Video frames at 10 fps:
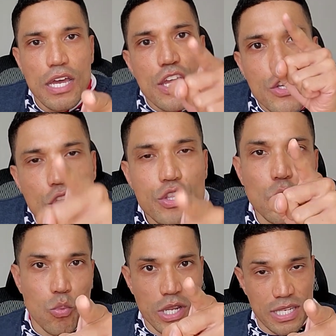You're the
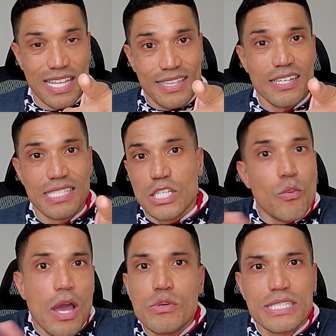one that does it. That's why
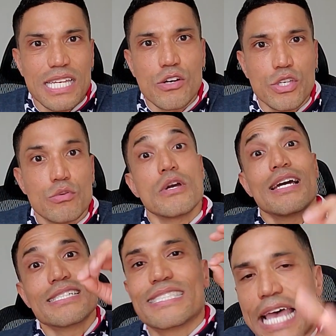I always tell you
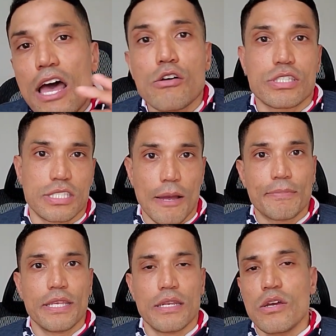Sell
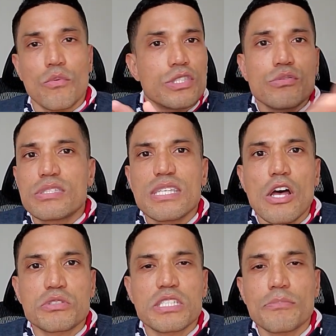something. Once you
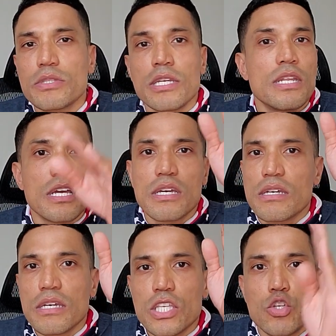sell something,
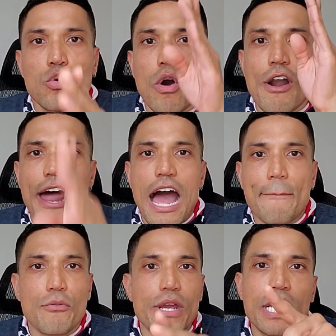you are
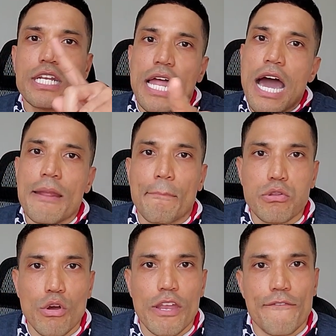operating a non
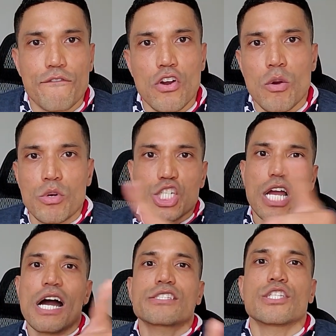employer firm, which
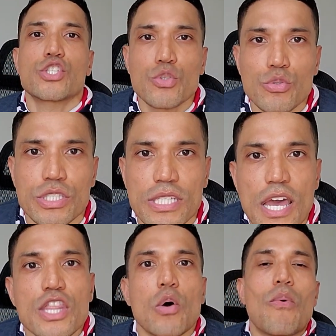constitutes
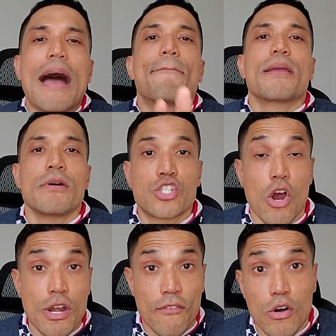the whopping
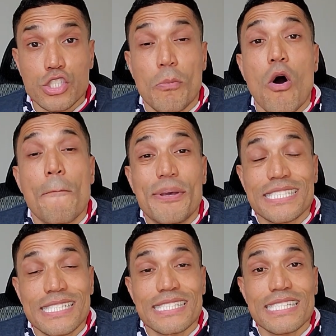majority of all small
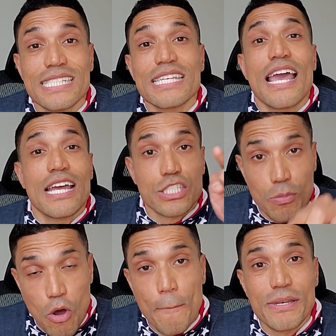businesses, and
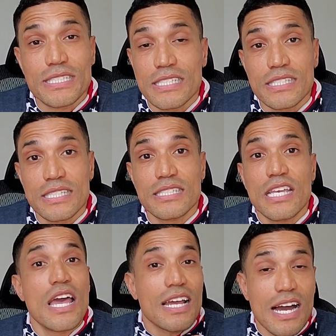small businesses
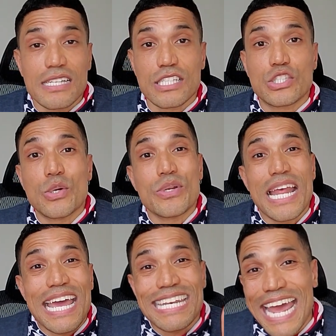constitute
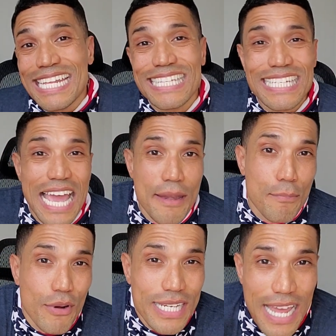
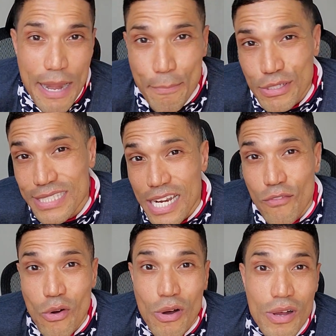99.9% of
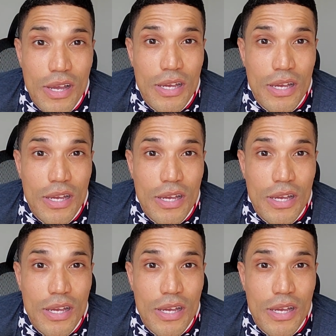all